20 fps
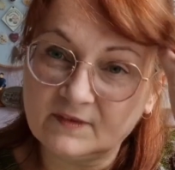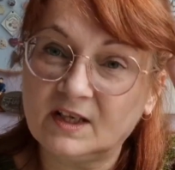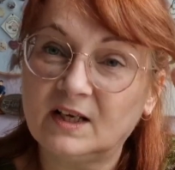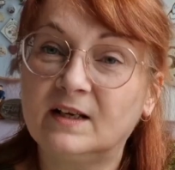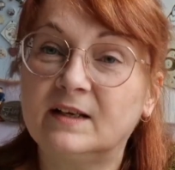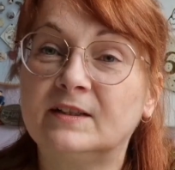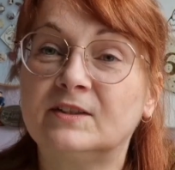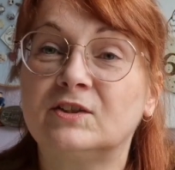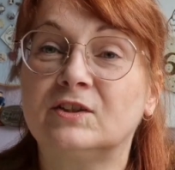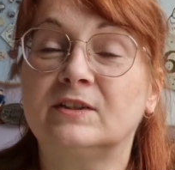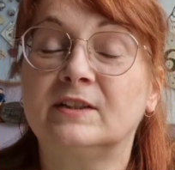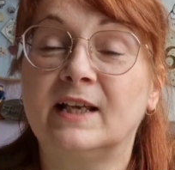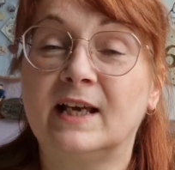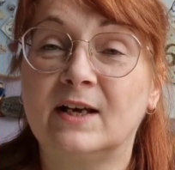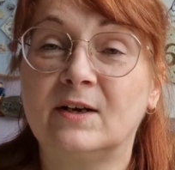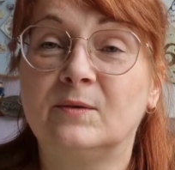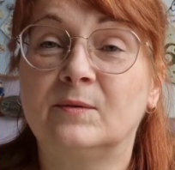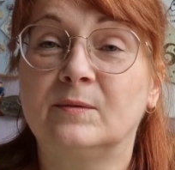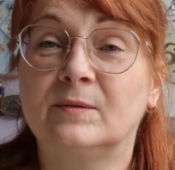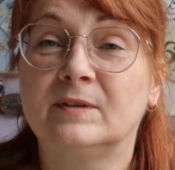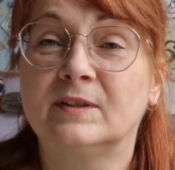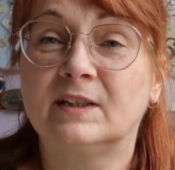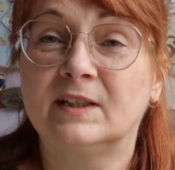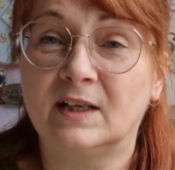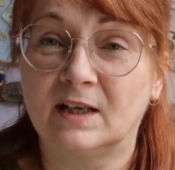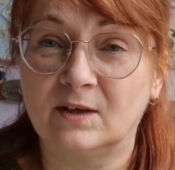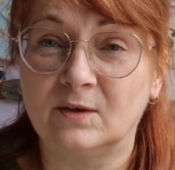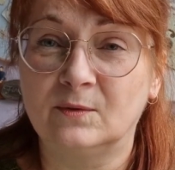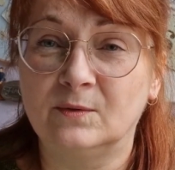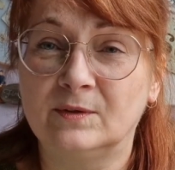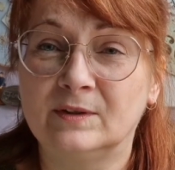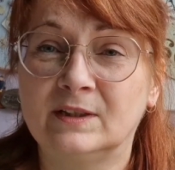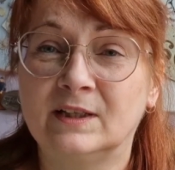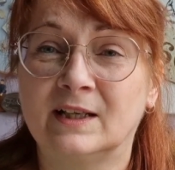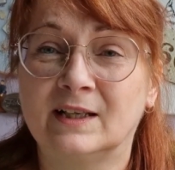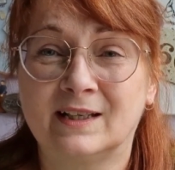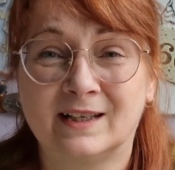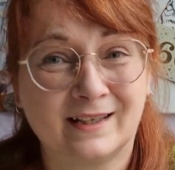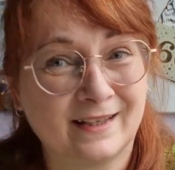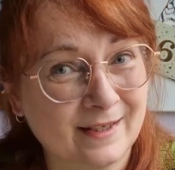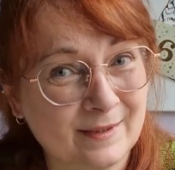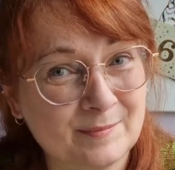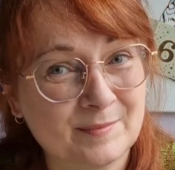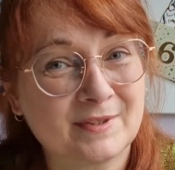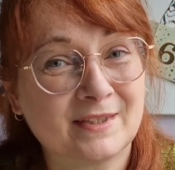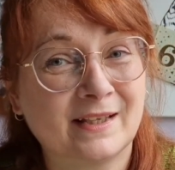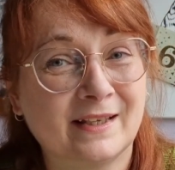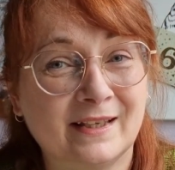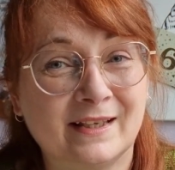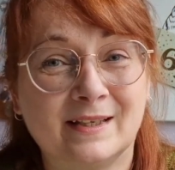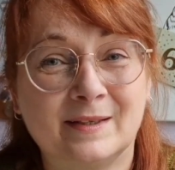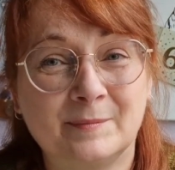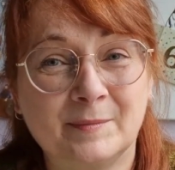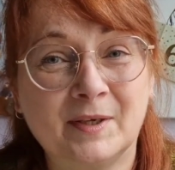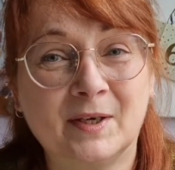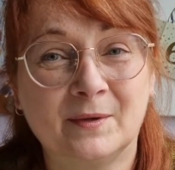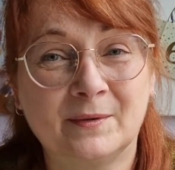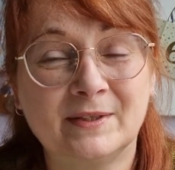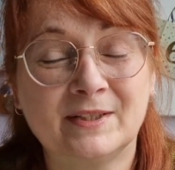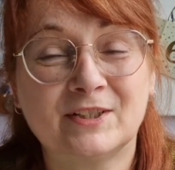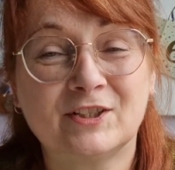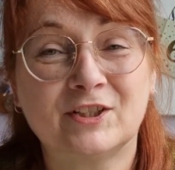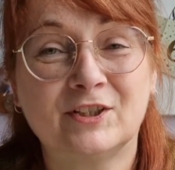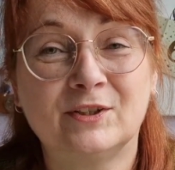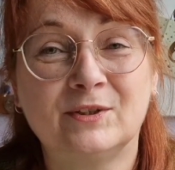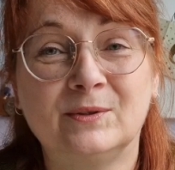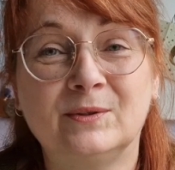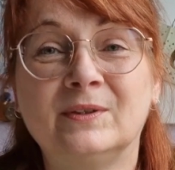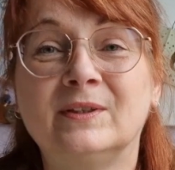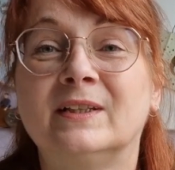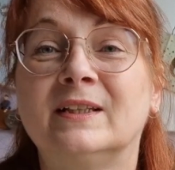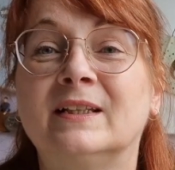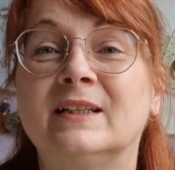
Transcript: I shall now go, like I keep saying I'm going to,